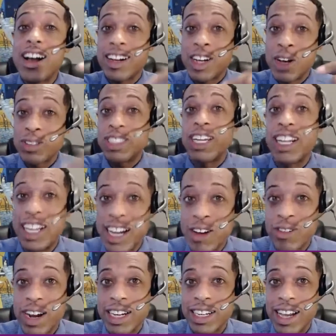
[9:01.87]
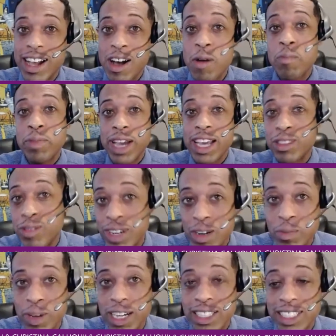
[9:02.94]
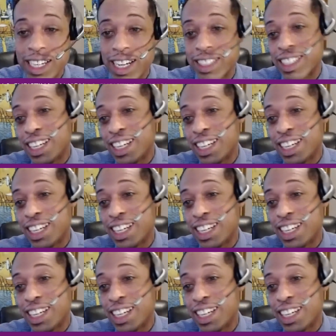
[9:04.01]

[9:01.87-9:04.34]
go check it out right now. Pathway to Paychecks.